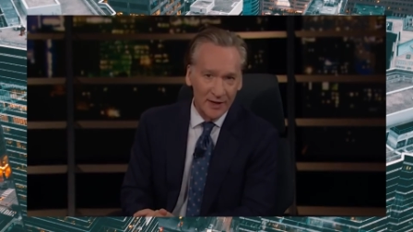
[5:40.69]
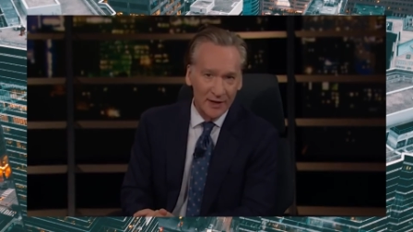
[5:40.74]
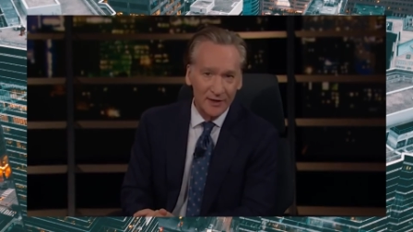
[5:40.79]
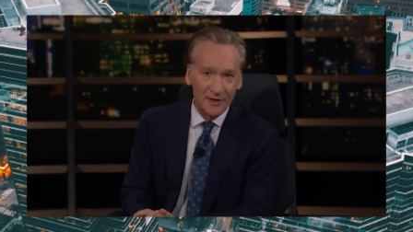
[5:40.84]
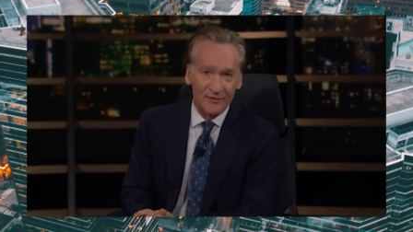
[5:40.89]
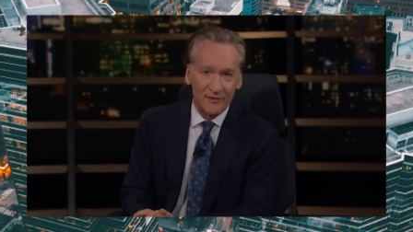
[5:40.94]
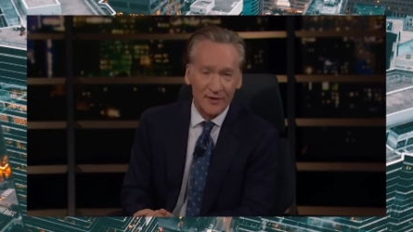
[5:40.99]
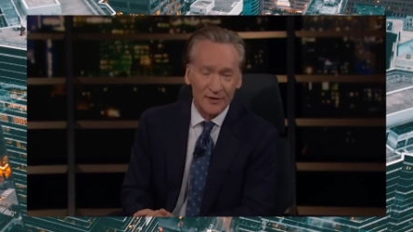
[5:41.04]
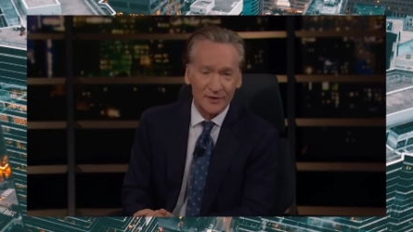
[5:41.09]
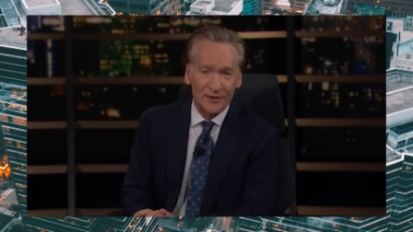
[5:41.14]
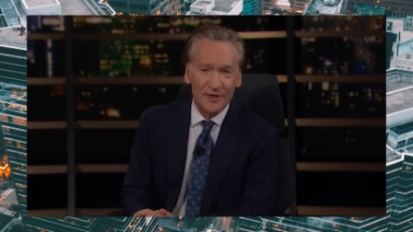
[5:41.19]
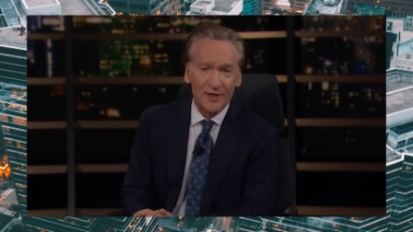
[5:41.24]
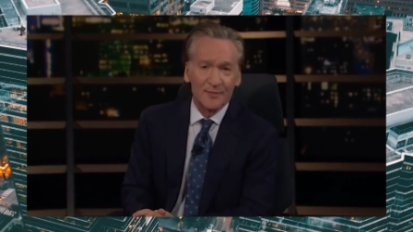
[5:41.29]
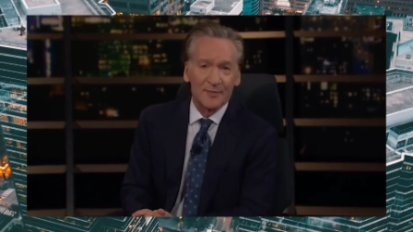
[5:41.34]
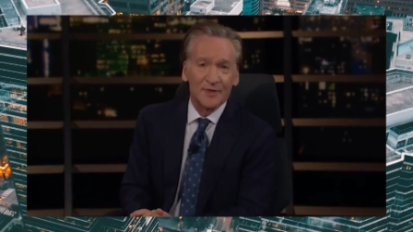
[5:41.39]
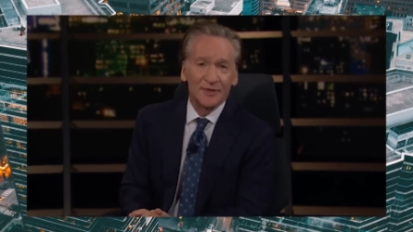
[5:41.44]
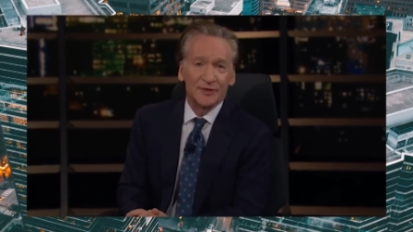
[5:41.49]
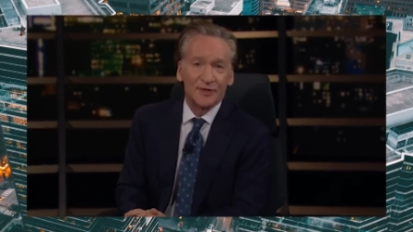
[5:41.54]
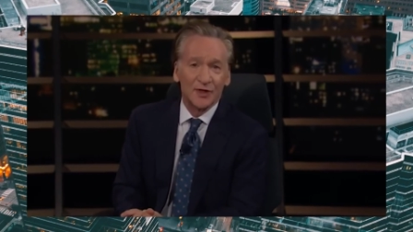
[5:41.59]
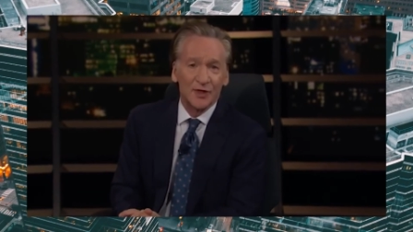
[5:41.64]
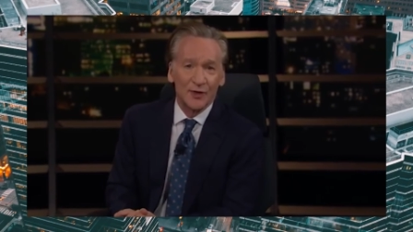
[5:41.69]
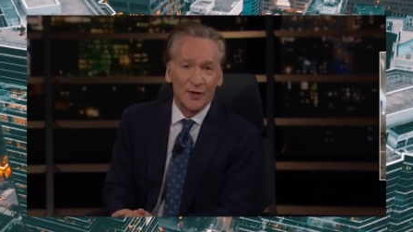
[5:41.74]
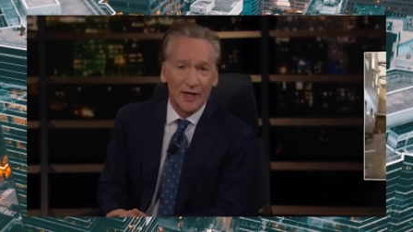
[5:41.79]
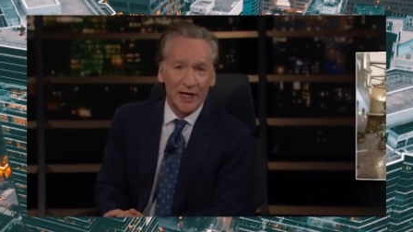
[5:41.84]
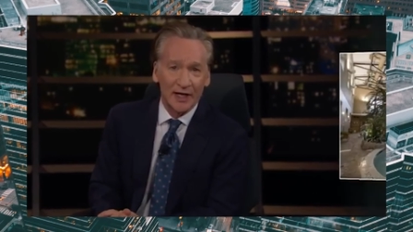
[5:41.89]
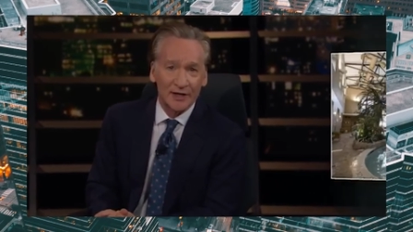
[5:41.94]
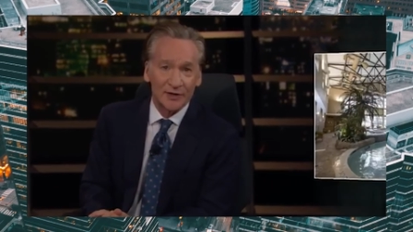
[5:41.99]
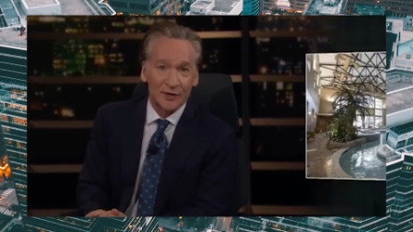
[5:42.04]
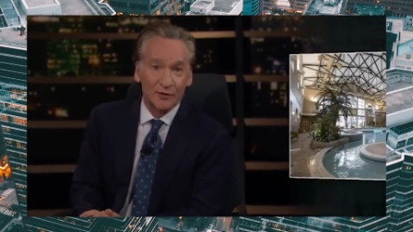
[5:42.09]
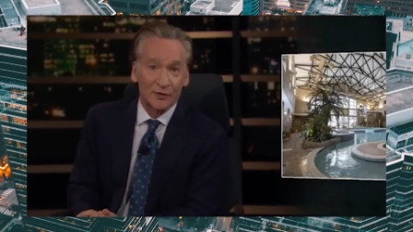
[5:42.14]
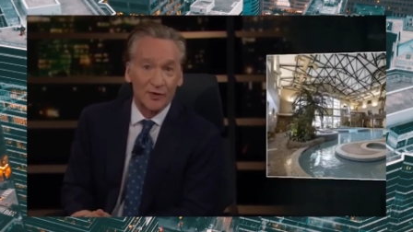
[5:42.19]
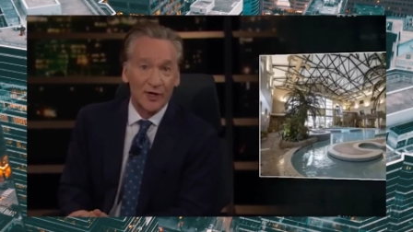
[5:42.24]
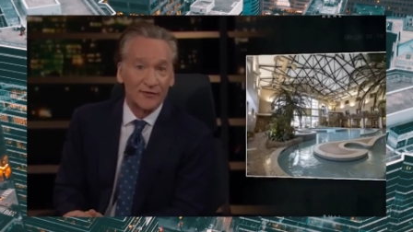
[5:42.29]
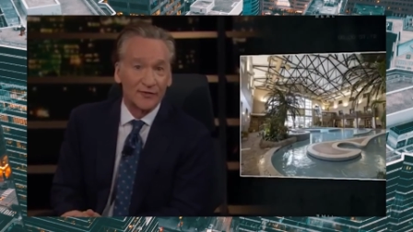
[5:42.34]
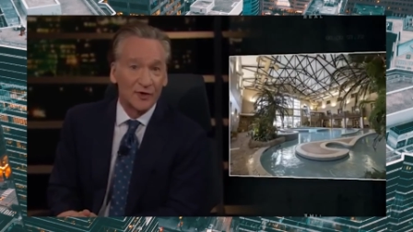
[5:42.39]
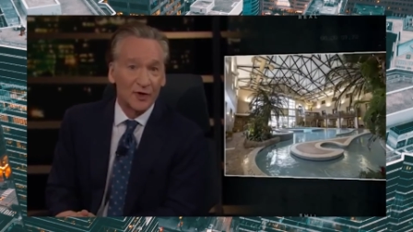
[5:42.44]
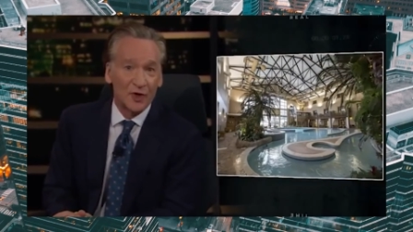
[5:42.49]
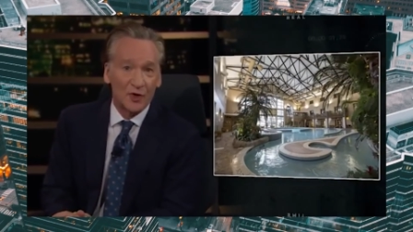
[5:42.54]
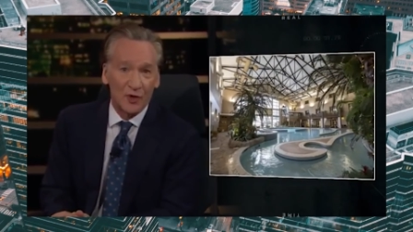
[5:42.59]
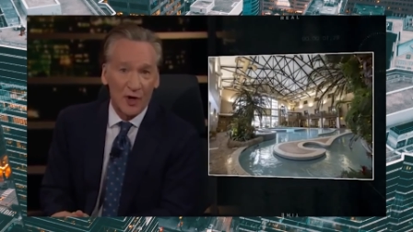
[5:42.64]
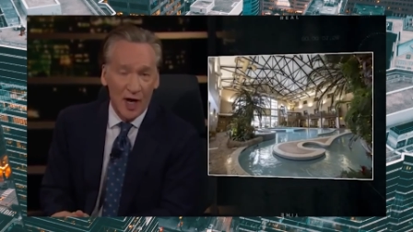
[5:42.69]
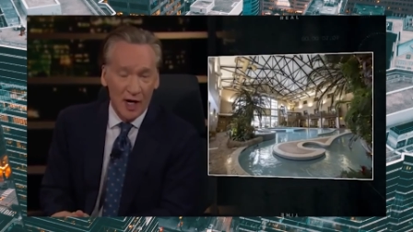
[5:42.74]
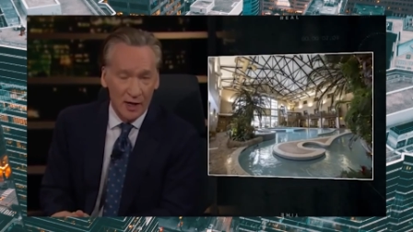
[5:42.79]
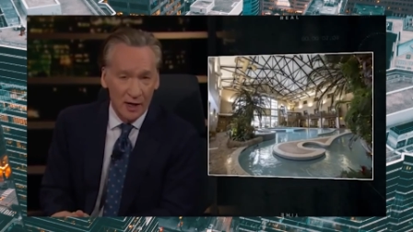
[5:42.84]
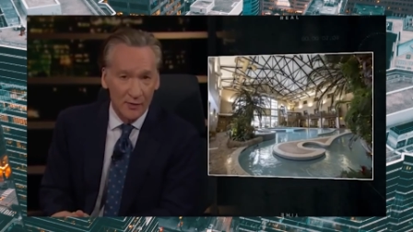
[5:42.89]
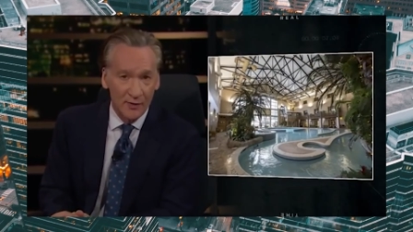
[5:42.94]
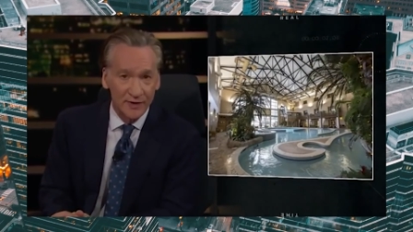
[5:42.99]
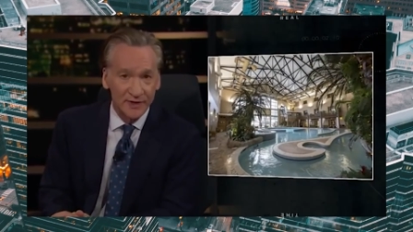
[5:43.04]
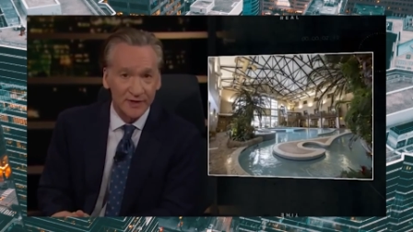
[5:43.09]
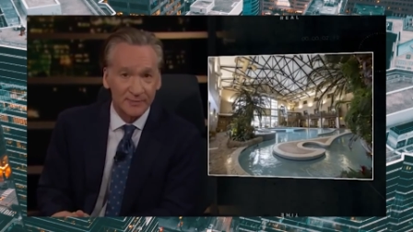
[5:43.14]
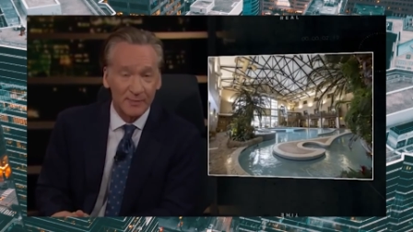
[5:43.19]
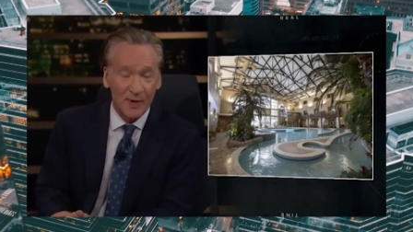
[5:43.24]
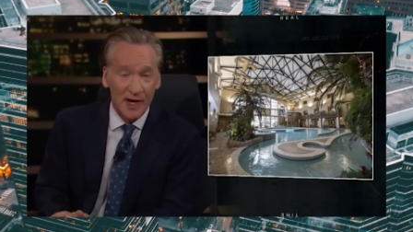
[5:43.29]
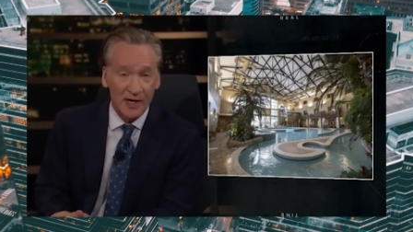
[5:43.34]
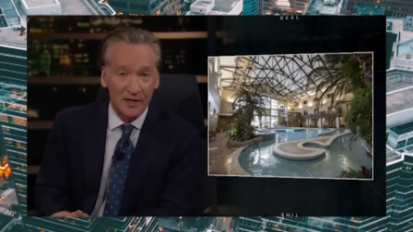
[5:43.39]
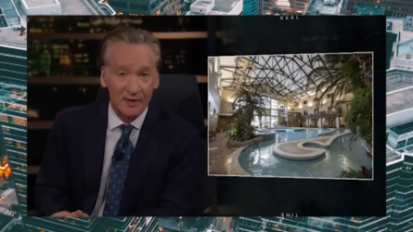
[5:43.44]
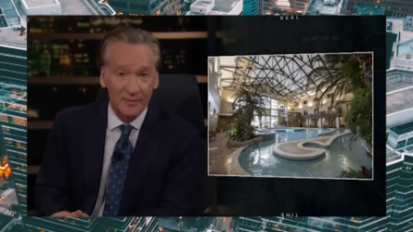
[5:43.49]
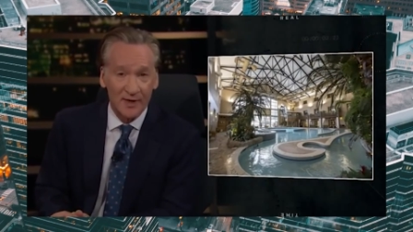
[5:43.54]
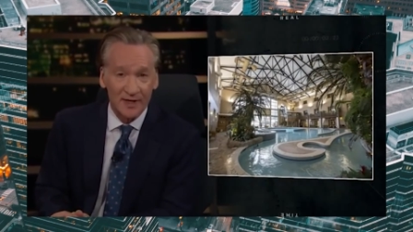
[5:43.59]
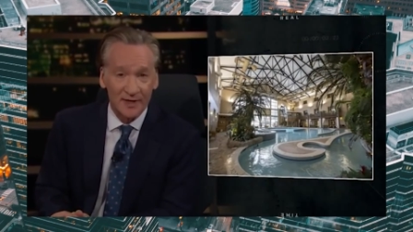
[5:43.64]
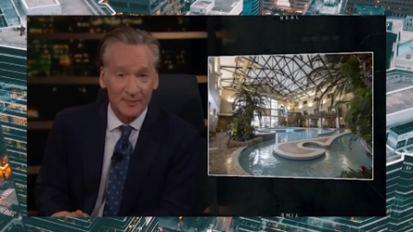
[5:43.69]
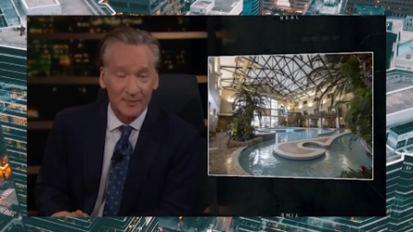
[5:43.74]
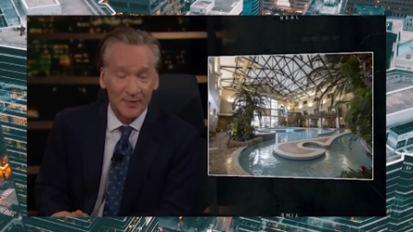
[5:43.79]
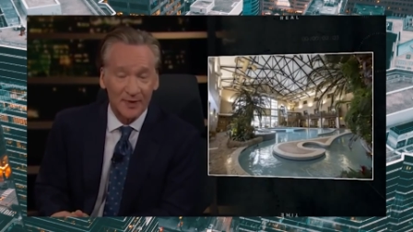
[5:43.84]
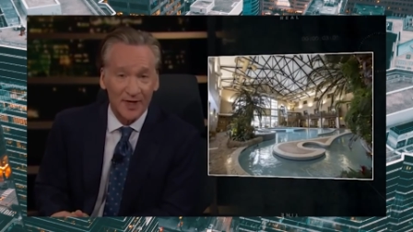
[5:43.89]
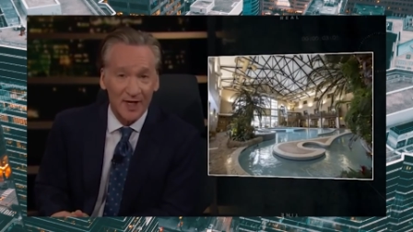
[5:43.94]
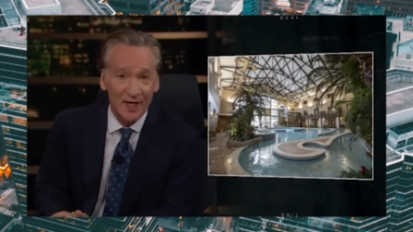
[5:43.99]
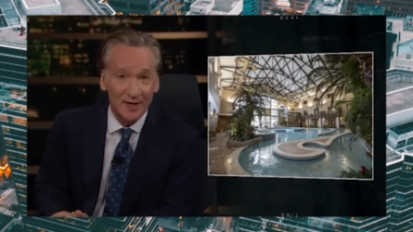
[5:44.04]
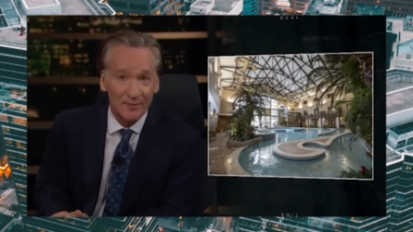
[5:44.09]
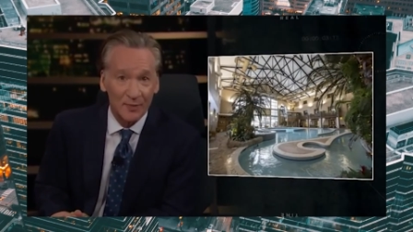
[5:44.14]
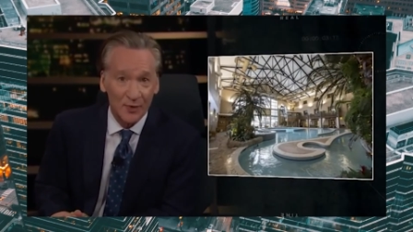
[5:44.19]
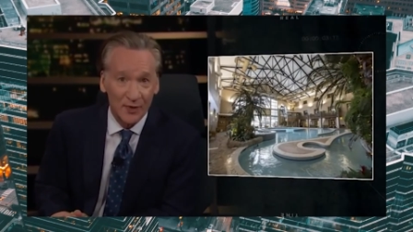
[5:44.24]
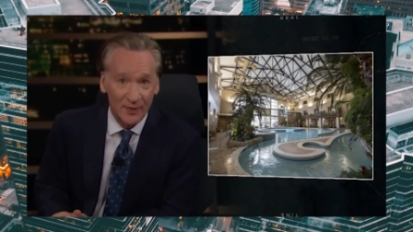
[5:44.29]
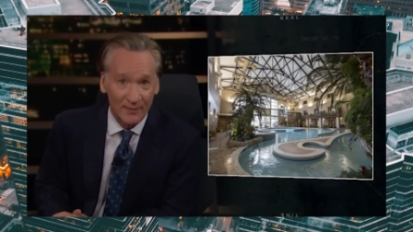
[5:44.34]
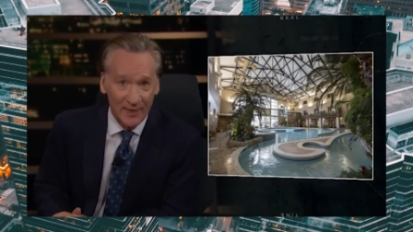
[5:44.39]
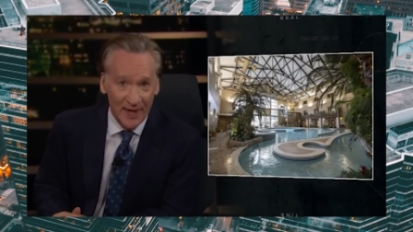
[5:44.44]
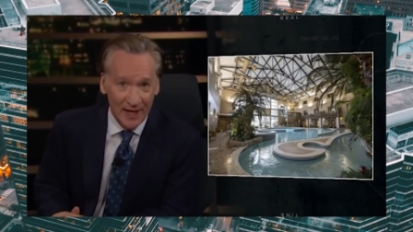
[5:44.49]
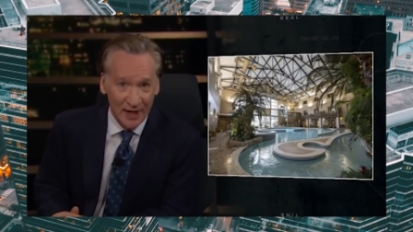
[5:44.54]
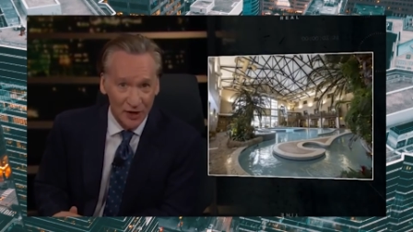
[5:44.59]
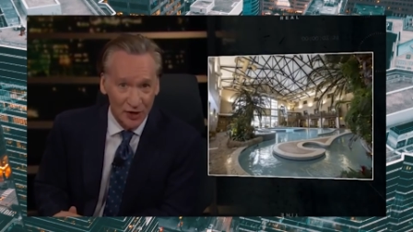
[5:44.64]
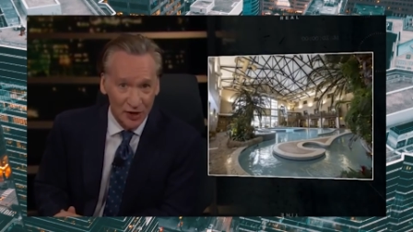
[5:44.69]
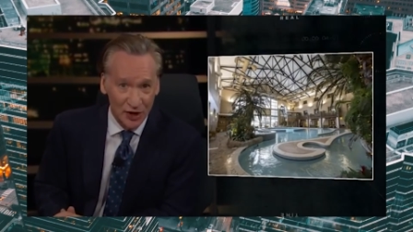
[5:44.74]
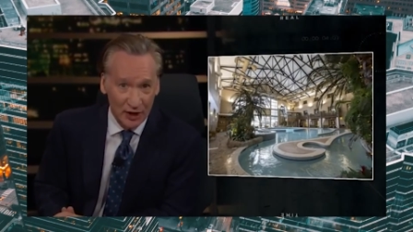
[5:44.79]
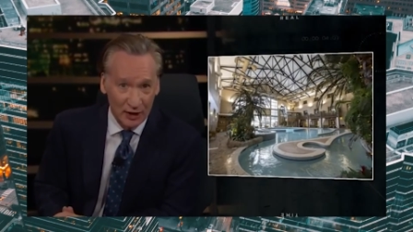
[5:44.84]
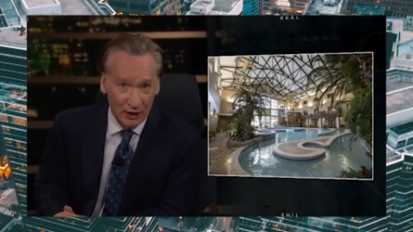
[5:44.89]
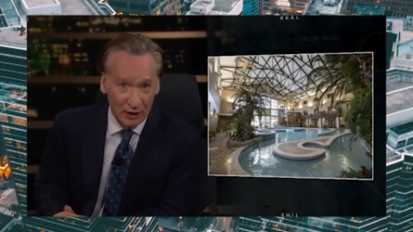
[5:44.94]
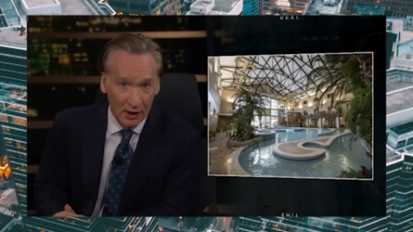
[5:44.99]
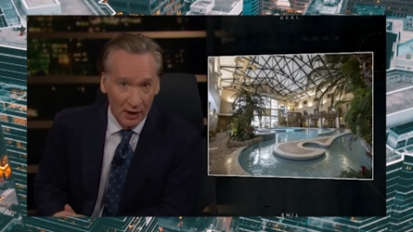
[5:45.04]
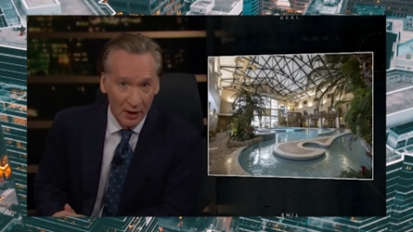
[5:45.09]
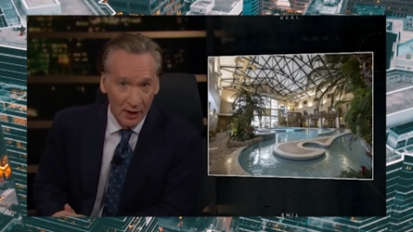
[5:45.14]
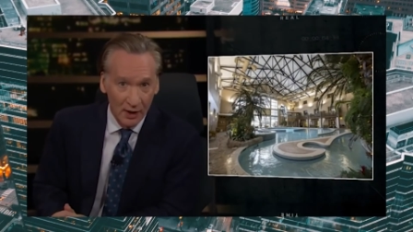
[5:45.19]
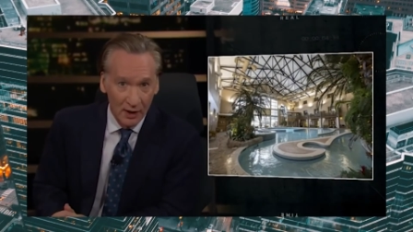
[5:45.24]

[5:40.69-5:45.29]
The University of Missouri has a river grotto inspired by the Playboy Mansion.